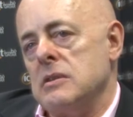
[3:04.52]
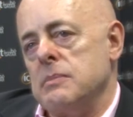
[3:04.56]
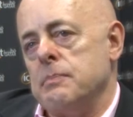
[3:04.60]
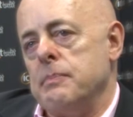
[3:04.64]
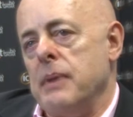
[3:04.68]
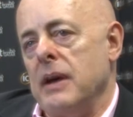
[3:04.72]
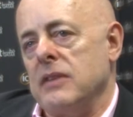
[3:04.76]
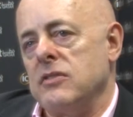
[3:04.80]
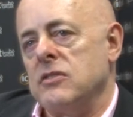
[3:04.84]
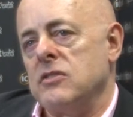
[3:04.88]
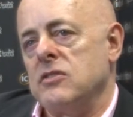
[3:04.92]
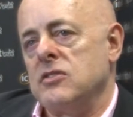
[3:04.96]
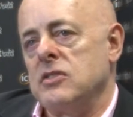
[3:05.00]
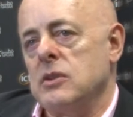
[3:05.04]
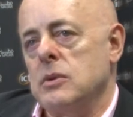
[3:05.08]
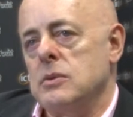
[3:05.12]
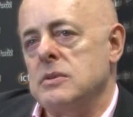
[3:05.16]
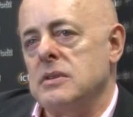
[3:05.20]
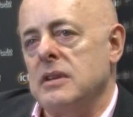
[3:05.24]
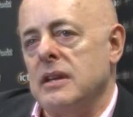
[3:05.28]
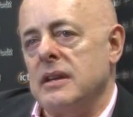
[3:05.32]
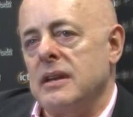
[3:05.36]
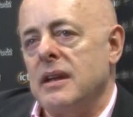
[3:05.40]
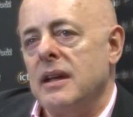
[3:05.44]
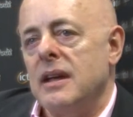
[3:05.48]
is best
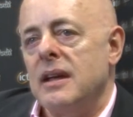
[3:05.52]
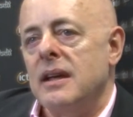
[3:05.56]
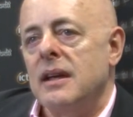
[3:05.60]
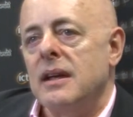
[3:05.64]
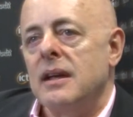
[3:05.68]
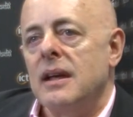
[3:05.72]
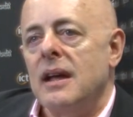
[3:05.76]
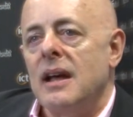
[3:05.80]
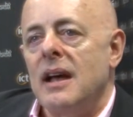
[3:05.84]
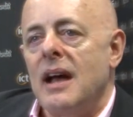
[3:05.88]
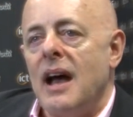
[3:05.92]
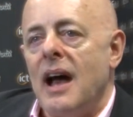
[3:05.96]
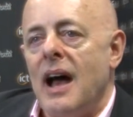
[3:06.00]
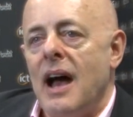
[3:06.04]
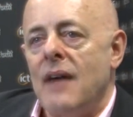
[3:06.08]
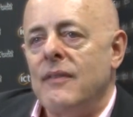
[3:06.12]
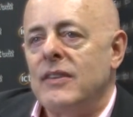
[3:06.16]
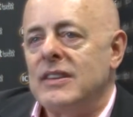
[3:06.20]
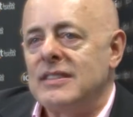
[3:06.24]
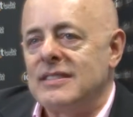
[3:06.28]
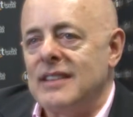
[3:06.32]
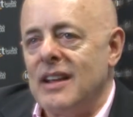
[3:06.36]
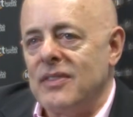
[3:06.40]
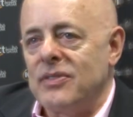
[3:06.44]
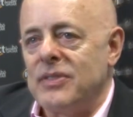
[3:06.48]
suited.
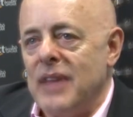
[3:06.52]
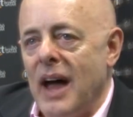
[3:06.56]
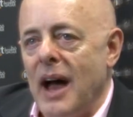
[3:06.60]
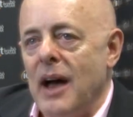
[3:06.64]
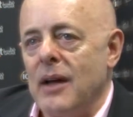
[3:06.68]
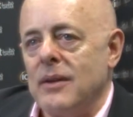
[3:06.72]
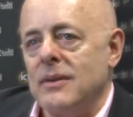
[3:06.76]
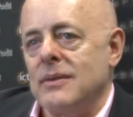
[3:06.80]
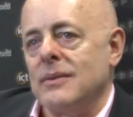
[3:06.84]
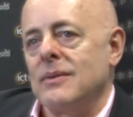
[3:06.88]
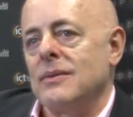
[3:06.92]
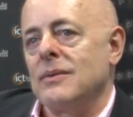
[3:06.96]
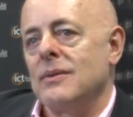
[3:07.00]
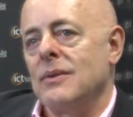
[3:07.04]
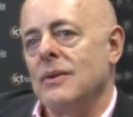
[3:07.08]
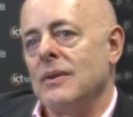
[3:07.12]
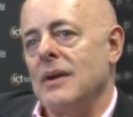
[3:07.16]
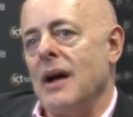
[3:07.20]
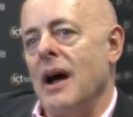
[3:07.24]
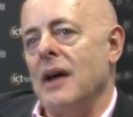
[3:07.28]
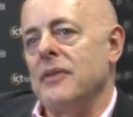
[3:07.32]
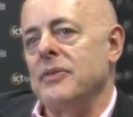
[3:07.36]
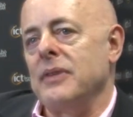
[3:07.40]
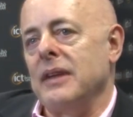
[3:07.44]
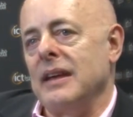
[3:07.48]
Having said that,
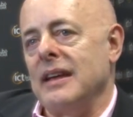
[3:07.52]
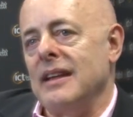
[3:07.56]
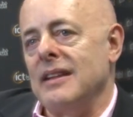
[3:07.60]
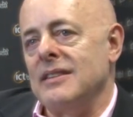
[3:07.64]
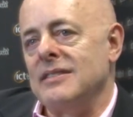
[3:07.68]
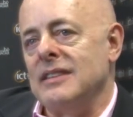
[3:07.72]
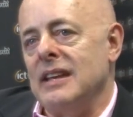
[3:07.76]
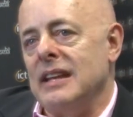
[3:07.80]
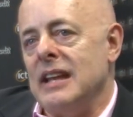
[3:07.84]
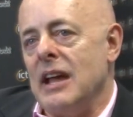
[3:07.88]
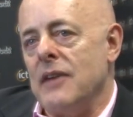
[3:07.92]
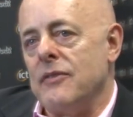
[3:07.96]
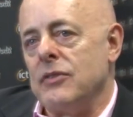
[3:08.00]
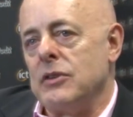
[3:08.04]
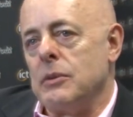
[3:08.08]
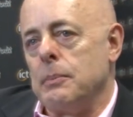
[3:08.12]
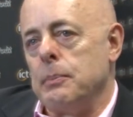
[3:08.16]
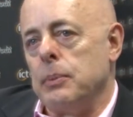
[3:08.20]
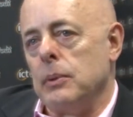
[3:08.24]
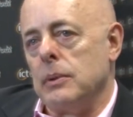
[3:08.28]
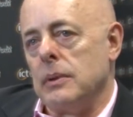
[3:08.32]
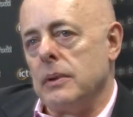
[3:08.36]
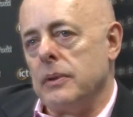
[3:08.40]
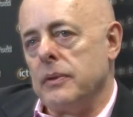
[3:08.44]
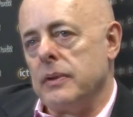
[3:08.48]
I think it's
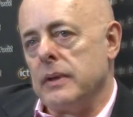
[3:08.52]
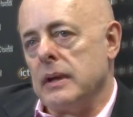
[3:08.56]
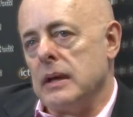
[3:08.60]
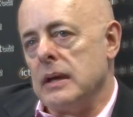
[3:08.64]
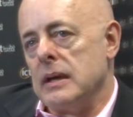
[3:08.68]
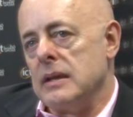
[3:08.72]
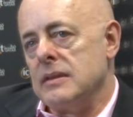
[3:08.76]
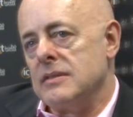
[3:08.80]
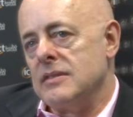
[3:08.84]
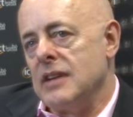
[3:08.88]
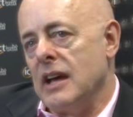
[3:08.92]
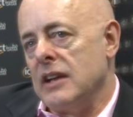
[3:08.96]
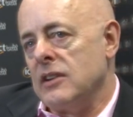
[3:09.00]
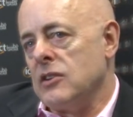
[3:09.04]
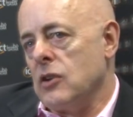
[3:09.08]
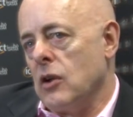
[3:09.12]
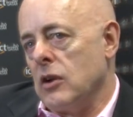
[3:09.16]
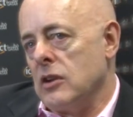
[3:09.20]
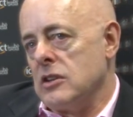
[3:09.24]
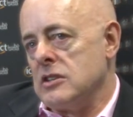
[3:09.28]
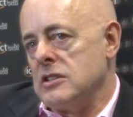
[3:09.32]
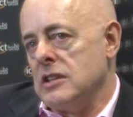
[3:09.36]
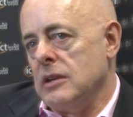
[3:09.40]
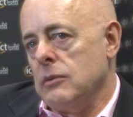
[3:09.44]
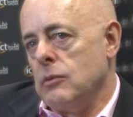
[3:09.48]
inevitable that
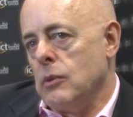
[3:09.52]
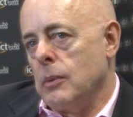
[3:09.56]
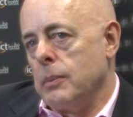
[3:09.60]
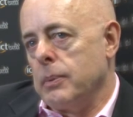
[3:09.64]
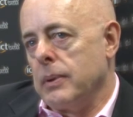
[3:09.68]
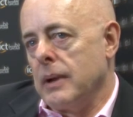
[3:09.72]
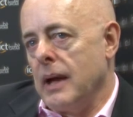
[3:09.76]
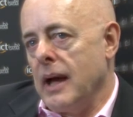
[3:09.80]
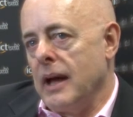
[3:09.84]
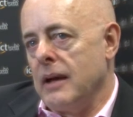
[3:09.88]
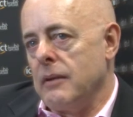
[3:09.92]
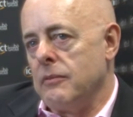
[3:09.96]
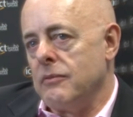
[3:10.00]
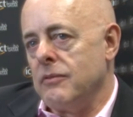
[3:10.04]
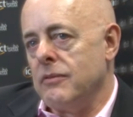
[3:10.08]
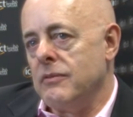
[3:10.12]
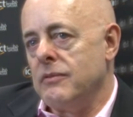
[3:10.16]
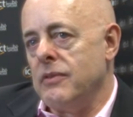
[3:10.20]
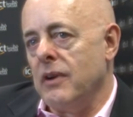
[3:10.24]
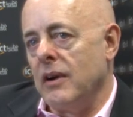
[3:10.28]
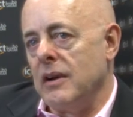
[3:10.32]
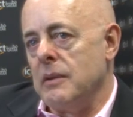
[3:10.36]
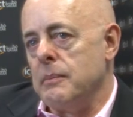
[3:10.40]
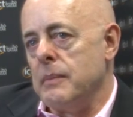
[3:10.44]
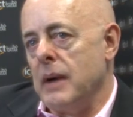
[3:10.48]
technology will play a
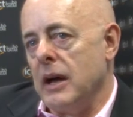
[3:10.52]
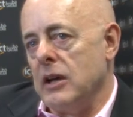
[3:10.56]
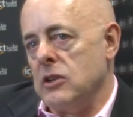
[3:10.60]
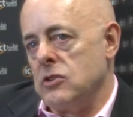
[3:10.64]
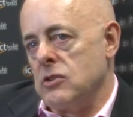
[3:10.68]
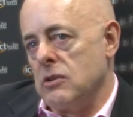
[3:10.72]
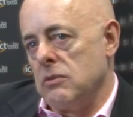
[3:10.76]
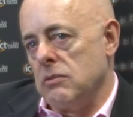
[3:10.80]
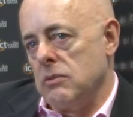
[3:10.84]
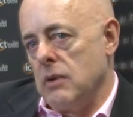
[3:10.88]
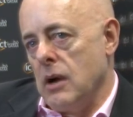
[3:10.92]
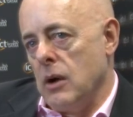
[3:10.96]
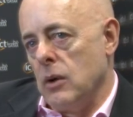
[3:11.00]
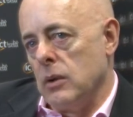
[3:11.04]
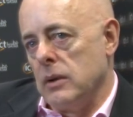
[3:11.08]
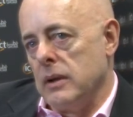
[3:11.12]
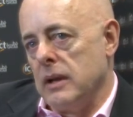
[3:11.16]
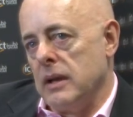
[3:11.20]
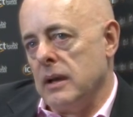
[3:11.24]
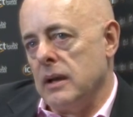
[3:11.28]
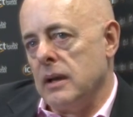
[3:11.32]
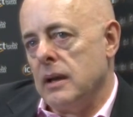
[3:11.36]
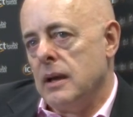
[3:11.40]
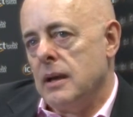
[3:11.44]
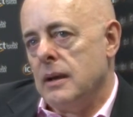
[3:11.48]
very major role
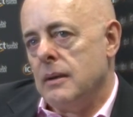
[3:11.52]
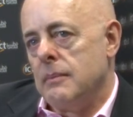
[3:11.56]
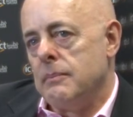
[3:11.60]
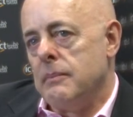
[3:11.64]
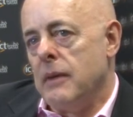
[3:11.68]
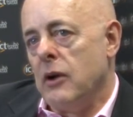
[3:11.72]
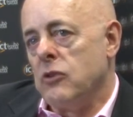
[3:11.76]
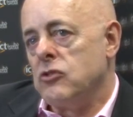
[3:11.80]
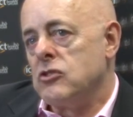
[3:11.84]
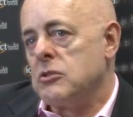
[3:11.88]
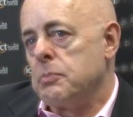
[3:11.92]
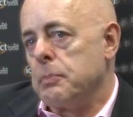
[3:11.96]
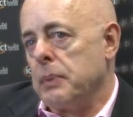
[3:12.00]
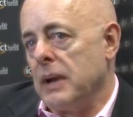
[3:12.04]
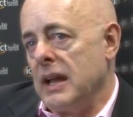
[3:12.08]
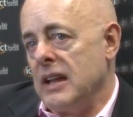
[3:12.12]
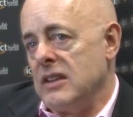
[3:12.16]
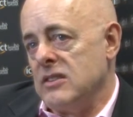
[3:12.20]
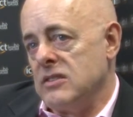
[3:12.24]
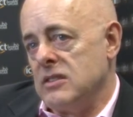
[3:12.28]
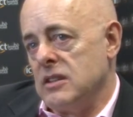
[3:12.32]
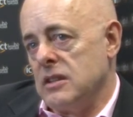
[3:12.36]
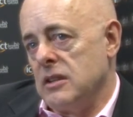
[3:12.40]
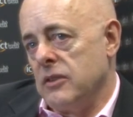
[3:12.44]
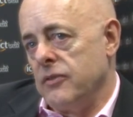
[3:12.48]
in most
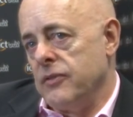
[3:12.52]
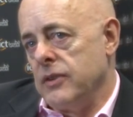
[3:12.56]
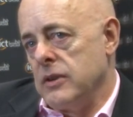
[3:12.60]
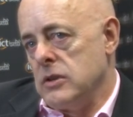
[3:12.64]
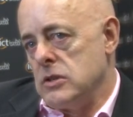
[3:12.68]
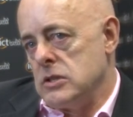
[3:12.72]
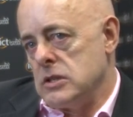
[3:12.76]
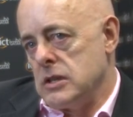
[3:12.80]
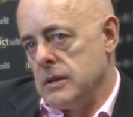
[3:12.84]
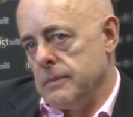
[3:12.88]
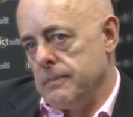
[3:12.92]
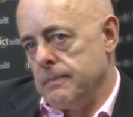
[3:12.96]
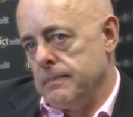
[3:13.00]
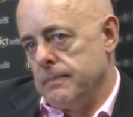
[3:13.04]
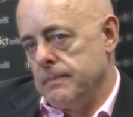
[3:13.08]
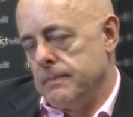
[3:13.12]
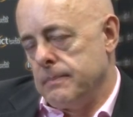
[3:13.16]
blends in the future.